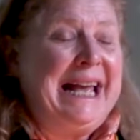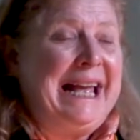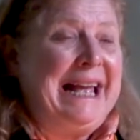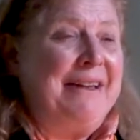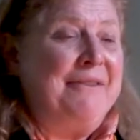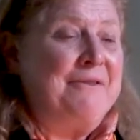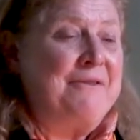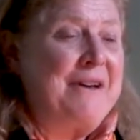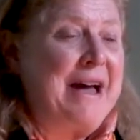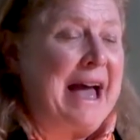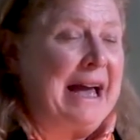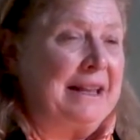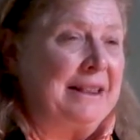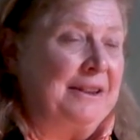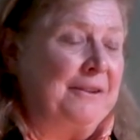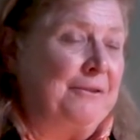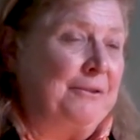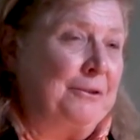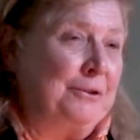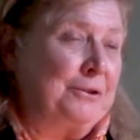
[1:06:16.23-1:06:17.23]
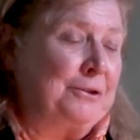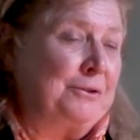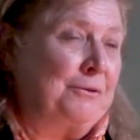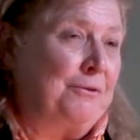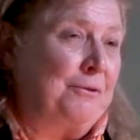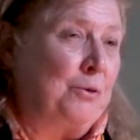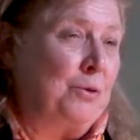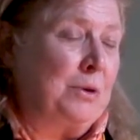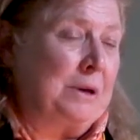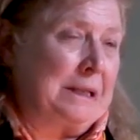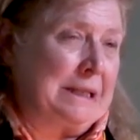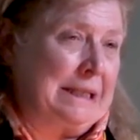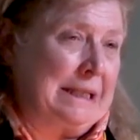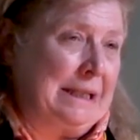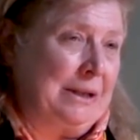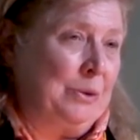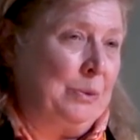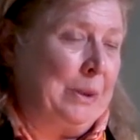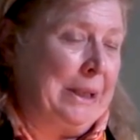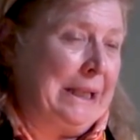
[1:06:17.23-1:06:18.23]
in fact, the first forks
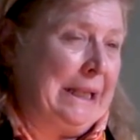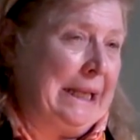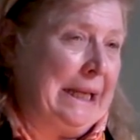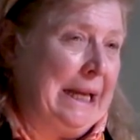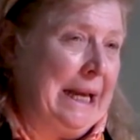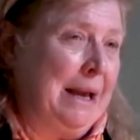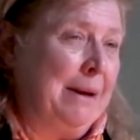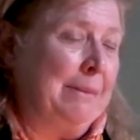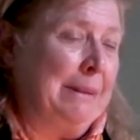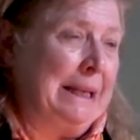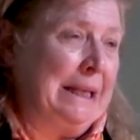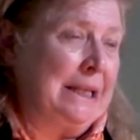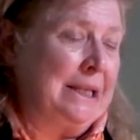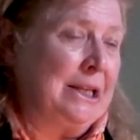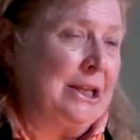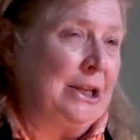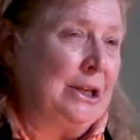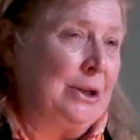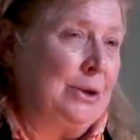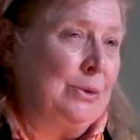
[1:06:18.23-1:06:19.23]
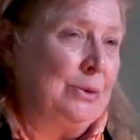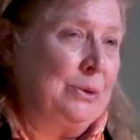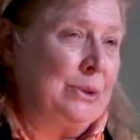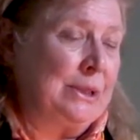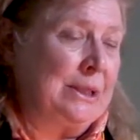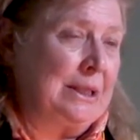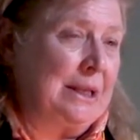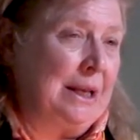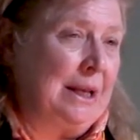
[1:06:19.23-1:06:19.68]
that really come into use